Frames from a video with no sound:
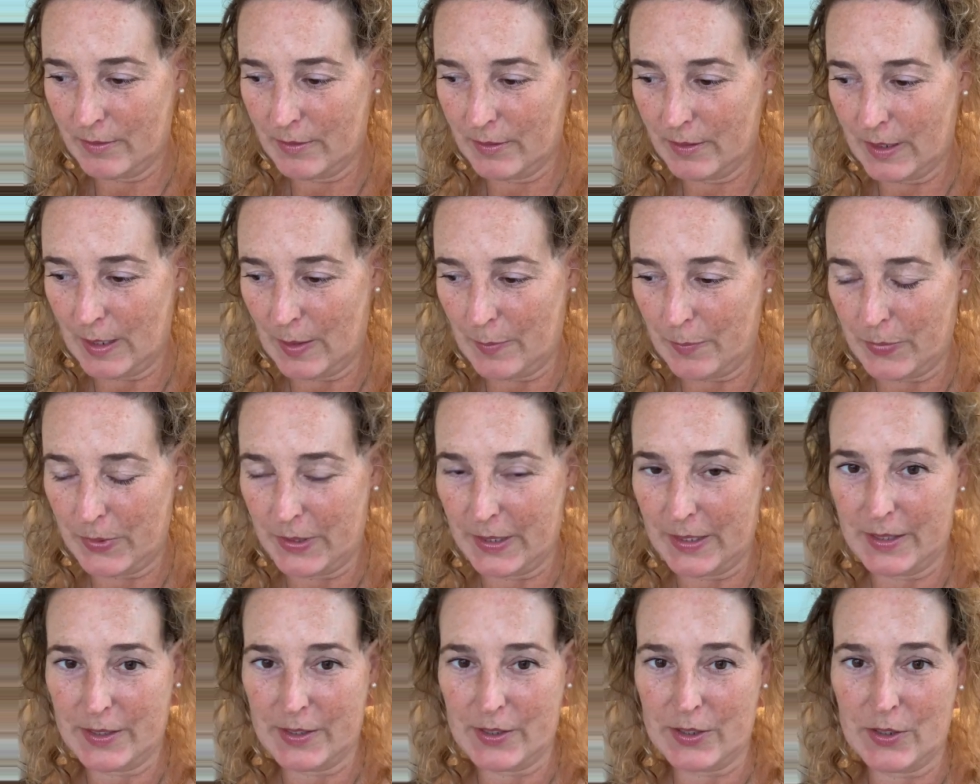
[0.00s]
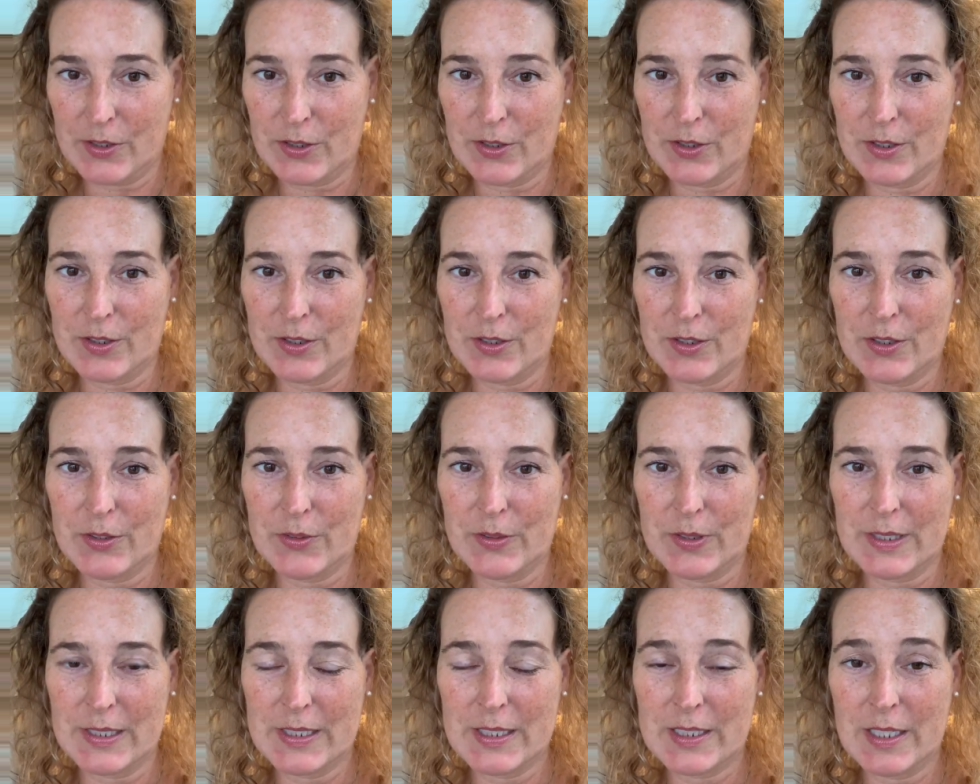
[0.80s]
companies that are
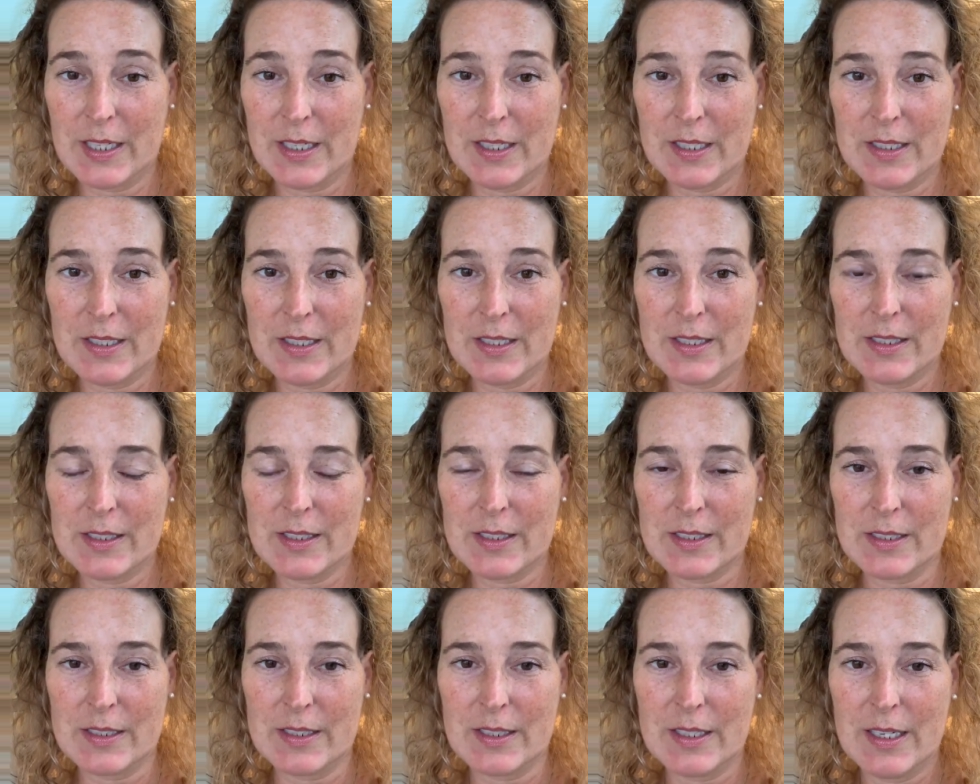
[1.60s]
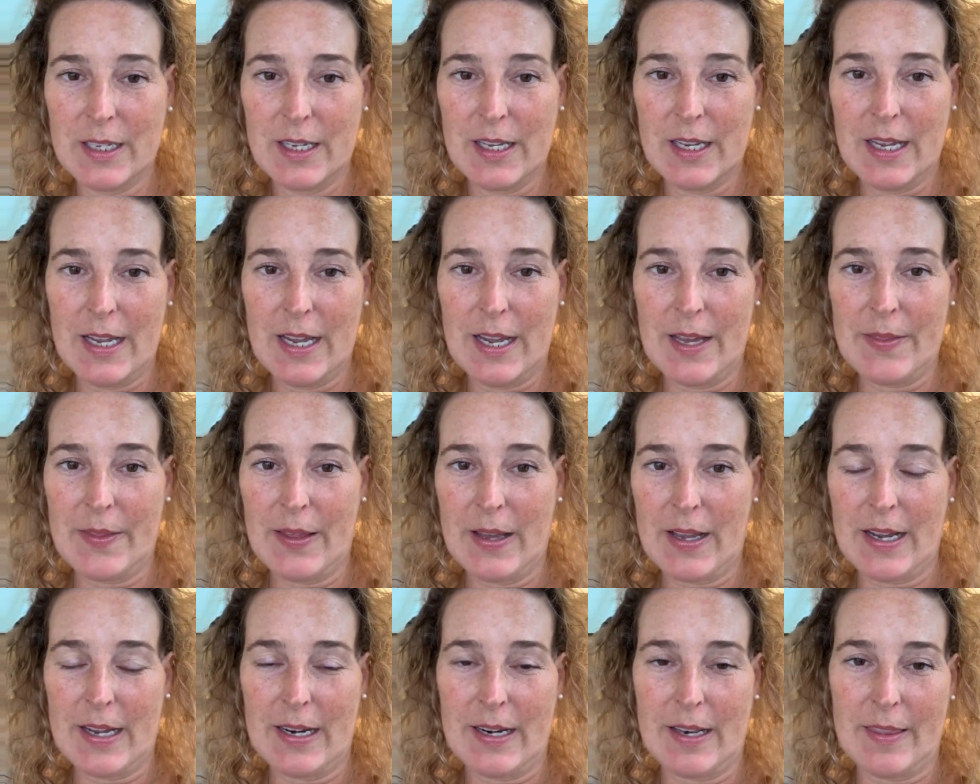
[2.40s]
doing studies and
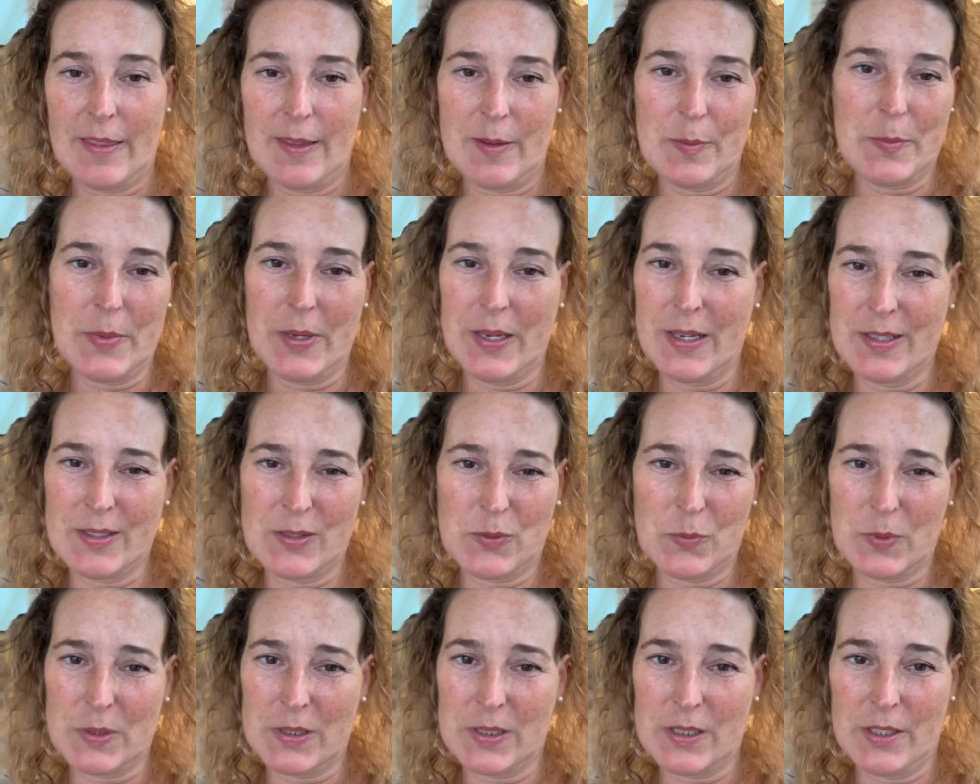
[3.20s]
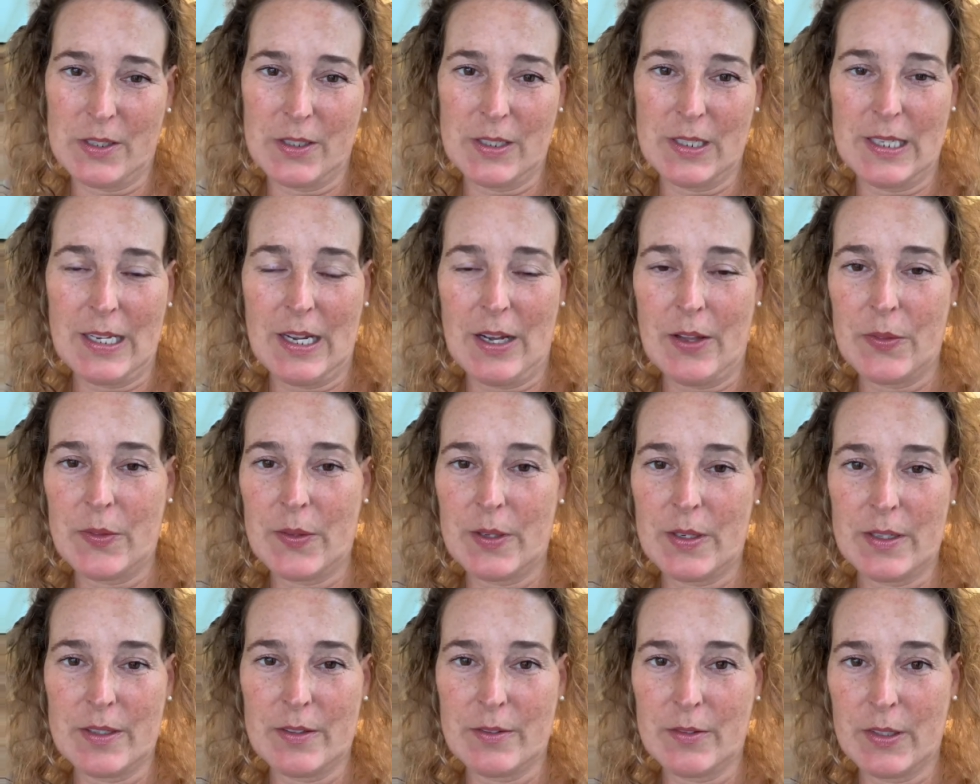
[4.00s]
that kind of thing, because what's already out
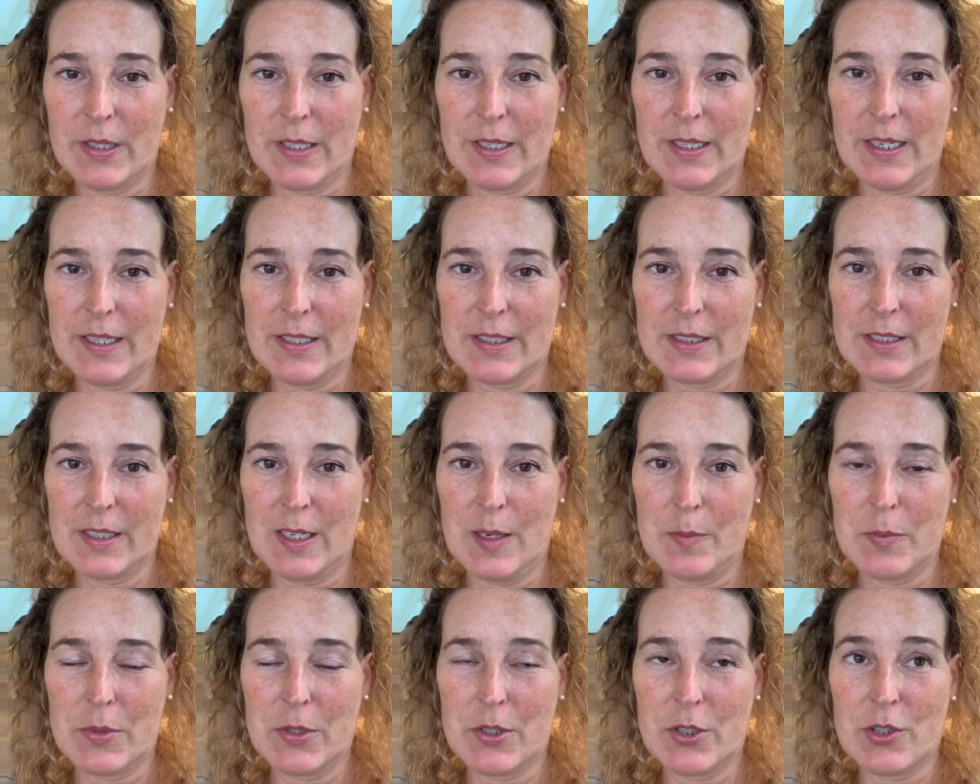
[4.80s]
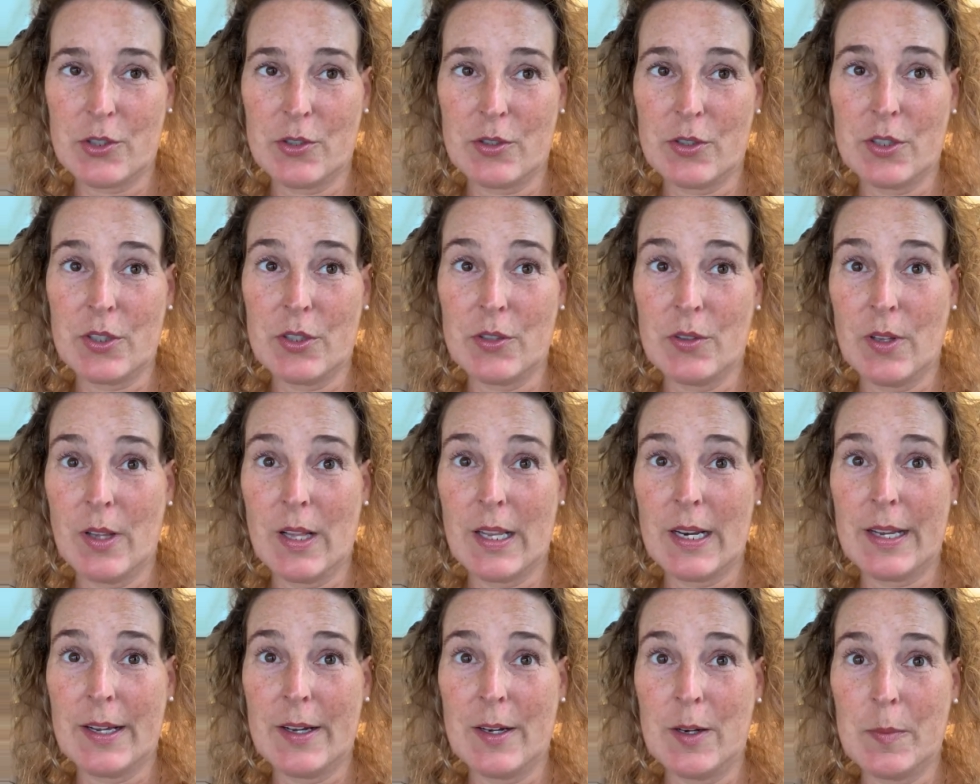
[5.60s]
there really has not been shown to do a lot
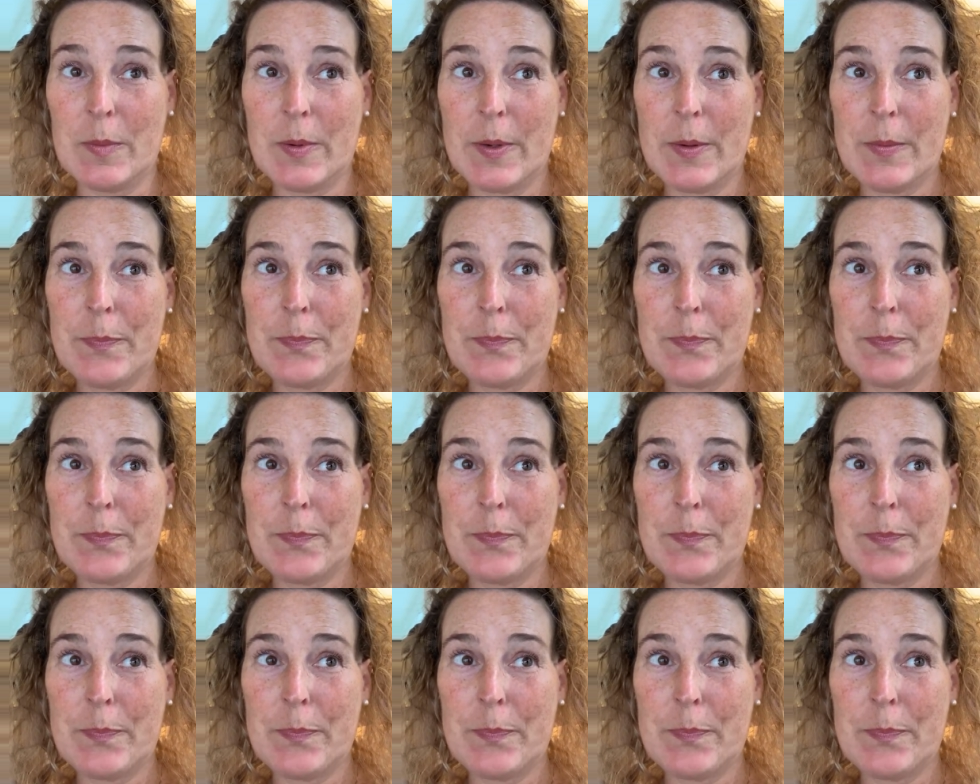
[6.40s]
of help.